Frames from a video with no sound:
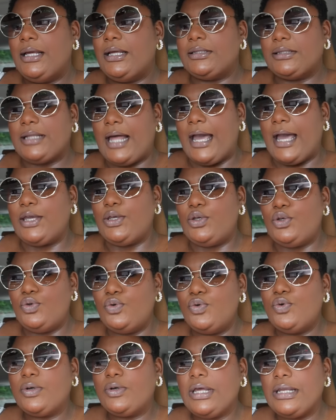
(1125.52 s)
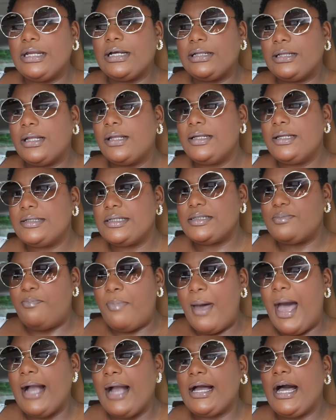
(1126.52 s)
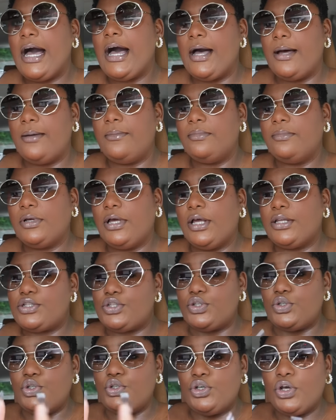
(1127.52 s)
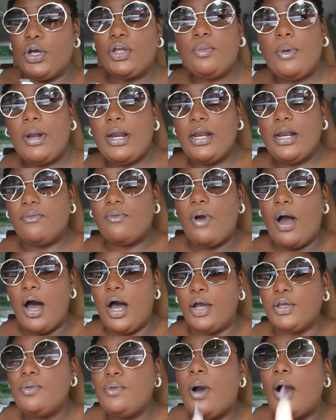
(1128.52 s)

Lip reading: Like, you can clearly just back up, because you're the one in the wrong. You